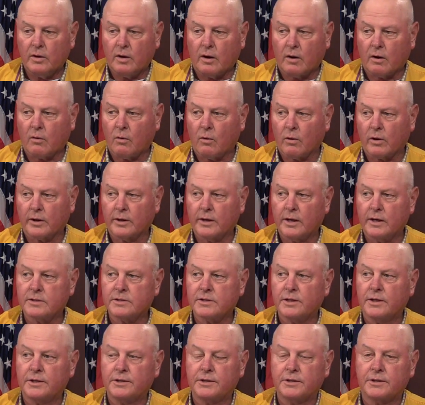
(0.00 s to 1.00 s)
Our
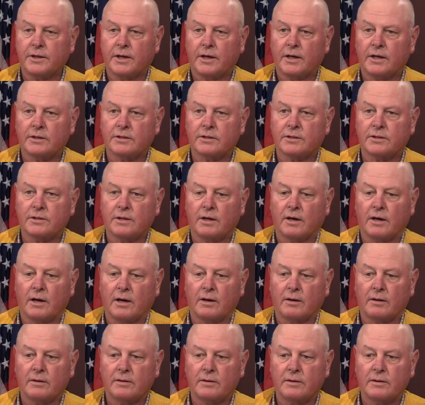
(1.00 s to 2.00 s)
organization has
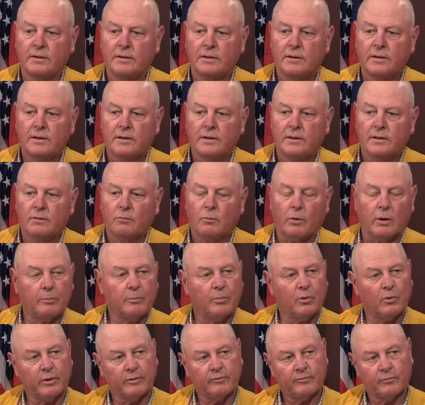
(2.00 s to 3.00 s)

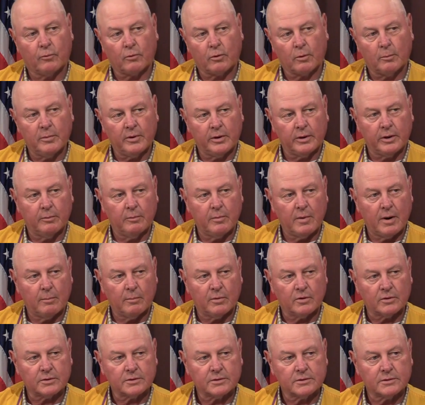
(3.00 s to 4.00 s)
1.4 million
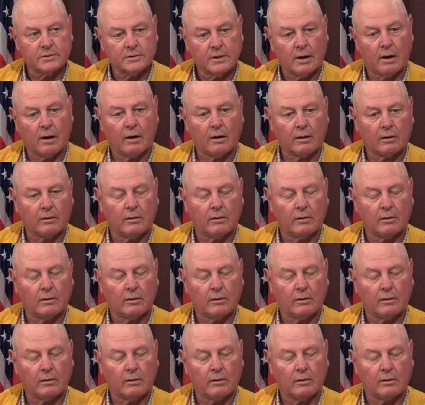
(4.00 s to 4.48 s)
members. Our